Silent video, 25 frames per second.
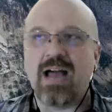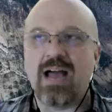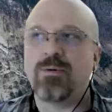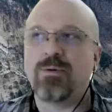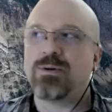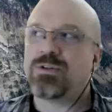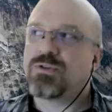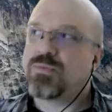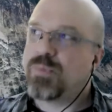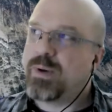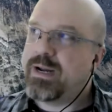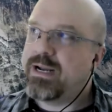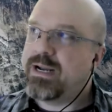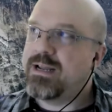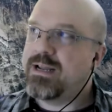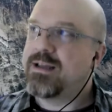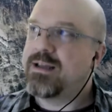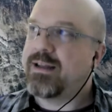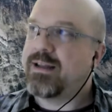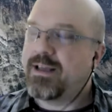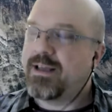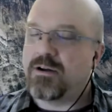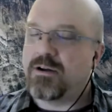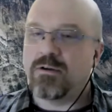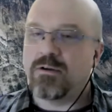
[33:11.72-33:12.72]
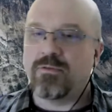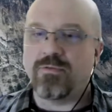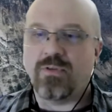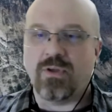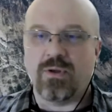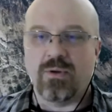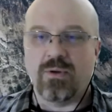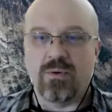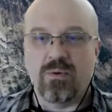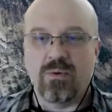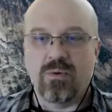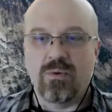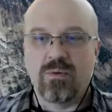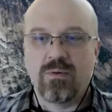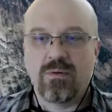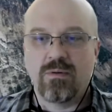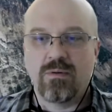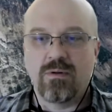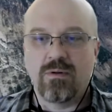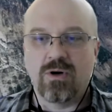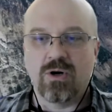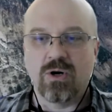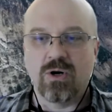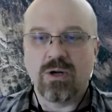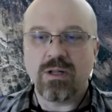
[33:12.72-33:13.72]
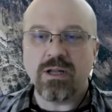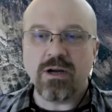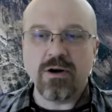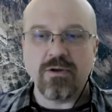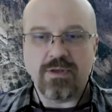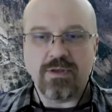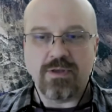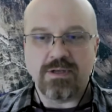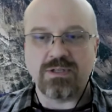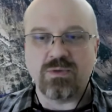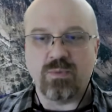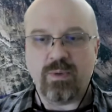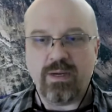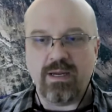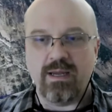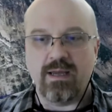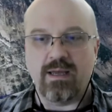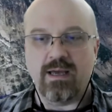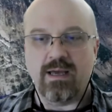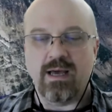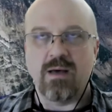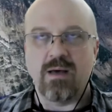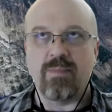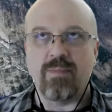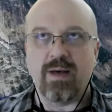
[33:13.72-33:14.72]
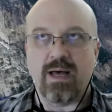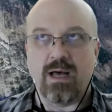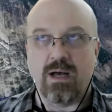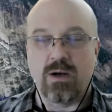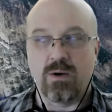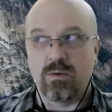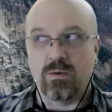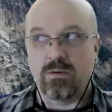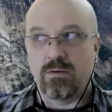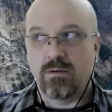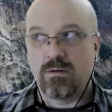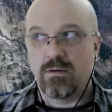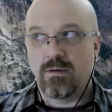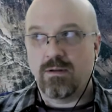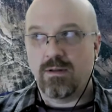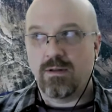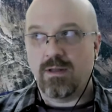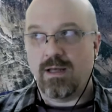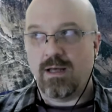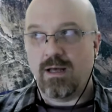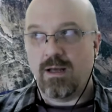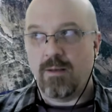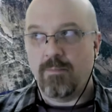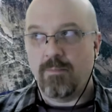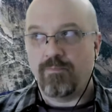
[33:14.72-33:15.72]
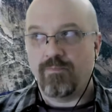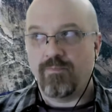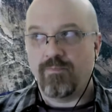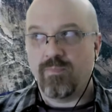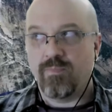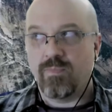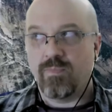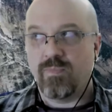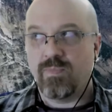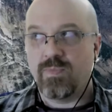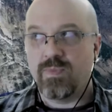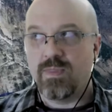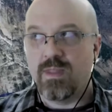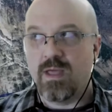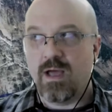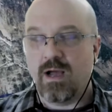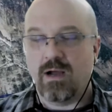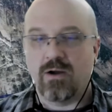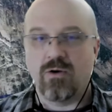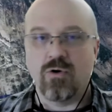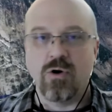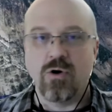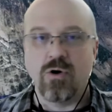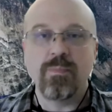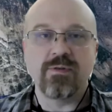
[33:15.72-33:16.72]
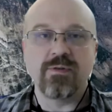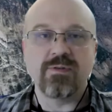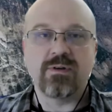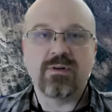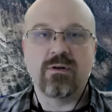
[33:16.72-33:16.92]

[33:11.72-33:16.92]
I was reading an interview earlier this week about a group